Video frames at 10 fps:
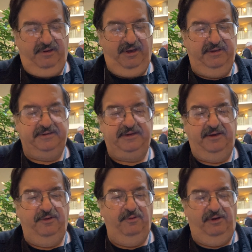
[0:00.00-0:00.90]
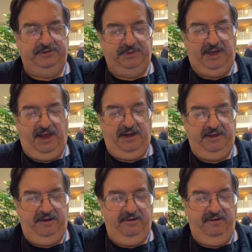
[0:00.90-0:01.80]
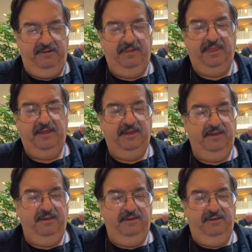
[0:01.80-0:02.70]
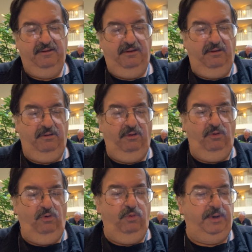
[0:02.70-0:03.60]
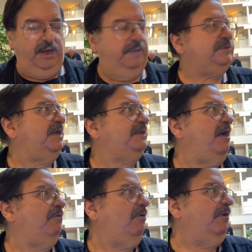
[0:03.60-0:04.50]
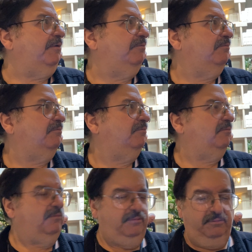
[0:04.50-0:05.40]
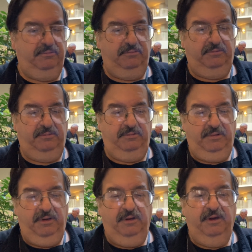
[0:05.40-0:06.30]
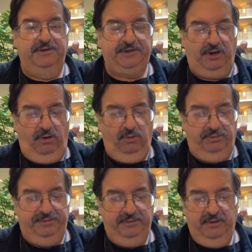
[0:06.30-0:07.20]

Let's see who else we got here. Oh, we got an upside down card. Upside down's good. It's a gold.